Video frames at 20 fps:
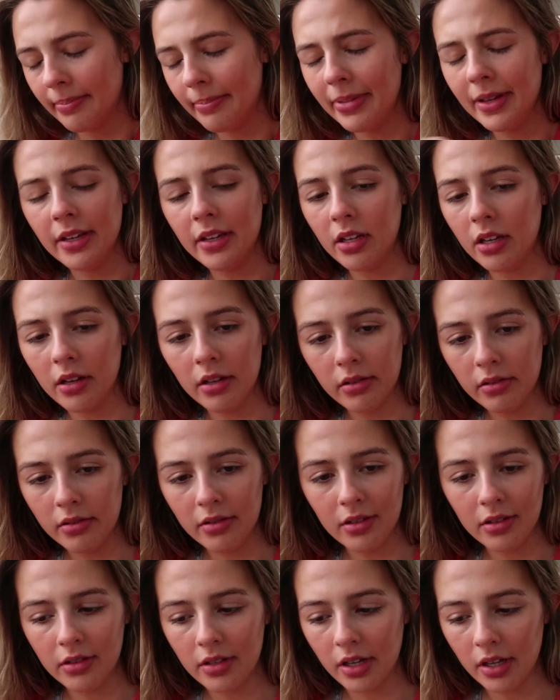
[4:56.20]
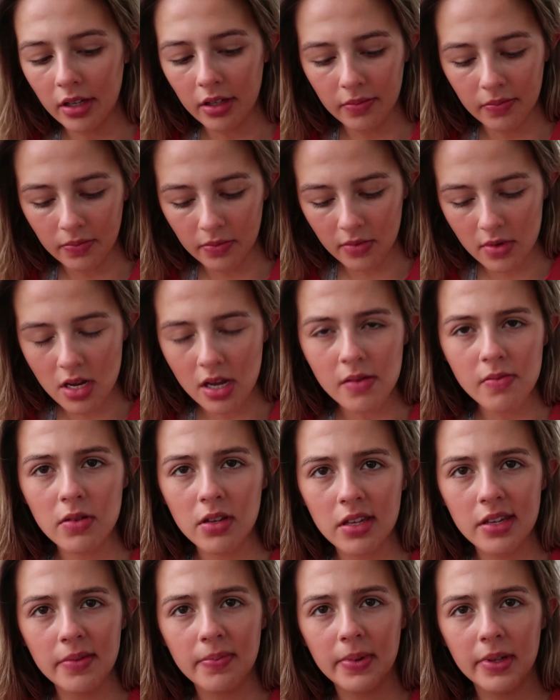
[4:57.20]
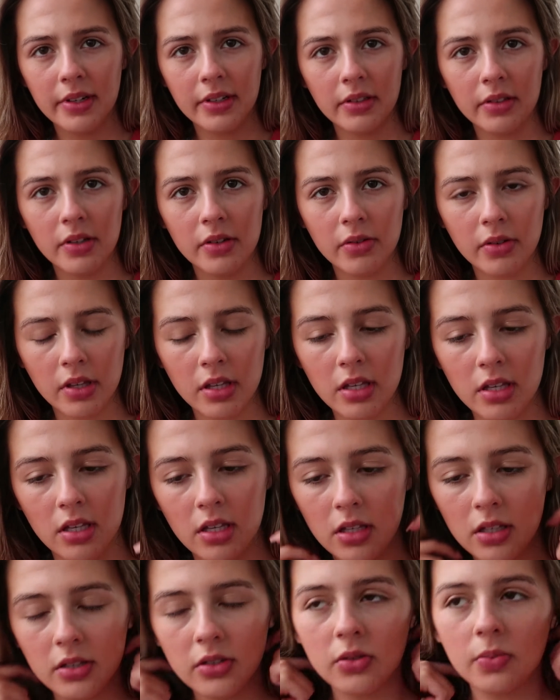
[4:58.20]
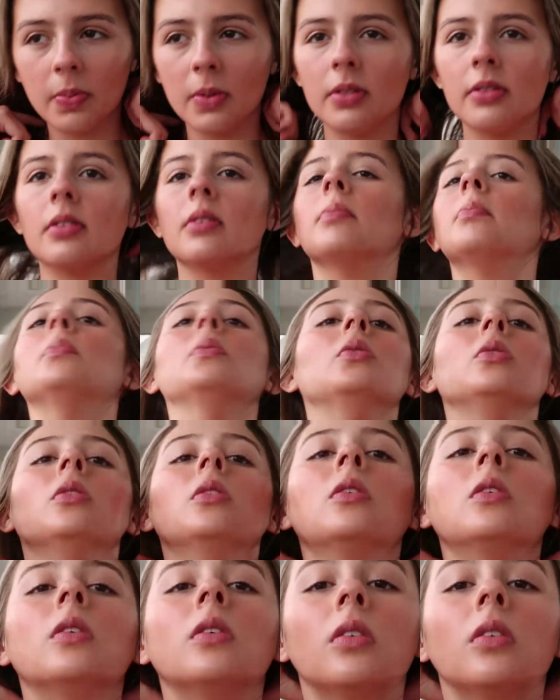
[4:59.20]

But other than that, I've been keeping it low-key, super simple.